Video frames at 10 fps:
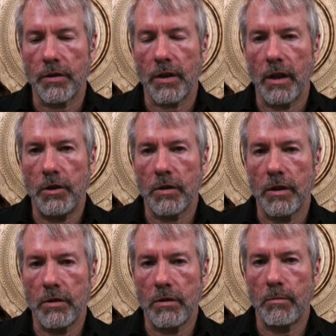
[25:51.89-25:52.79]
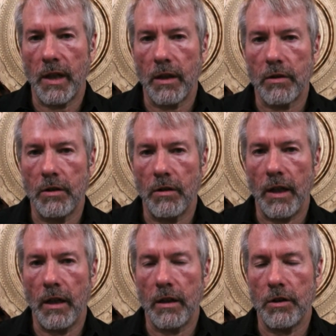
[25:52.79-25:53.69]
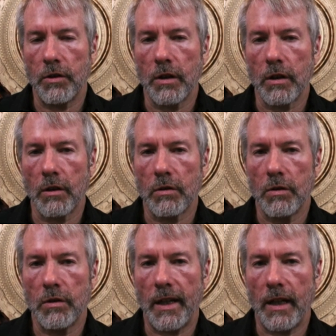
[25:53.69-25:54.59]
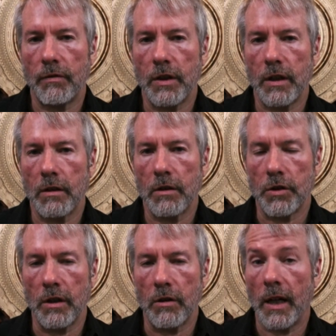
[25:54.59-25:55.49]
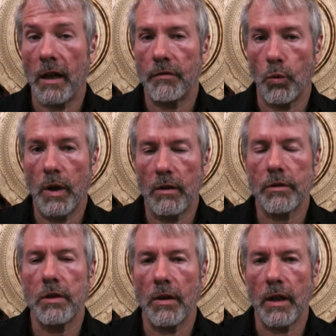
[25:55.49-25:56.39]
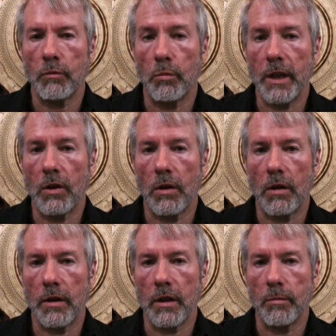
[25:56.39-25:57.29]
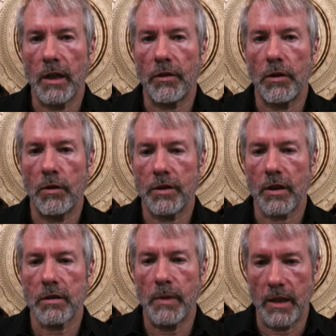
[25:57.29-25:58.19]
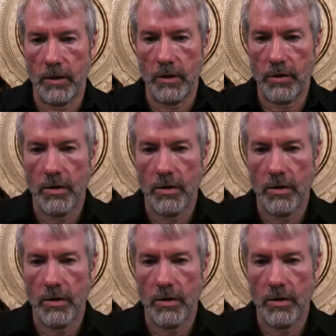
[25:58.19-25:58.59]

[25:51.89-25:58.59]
and you can do the math in your head, and you can conclude that half the energy or half the wealth you have will be gone in about 36 months,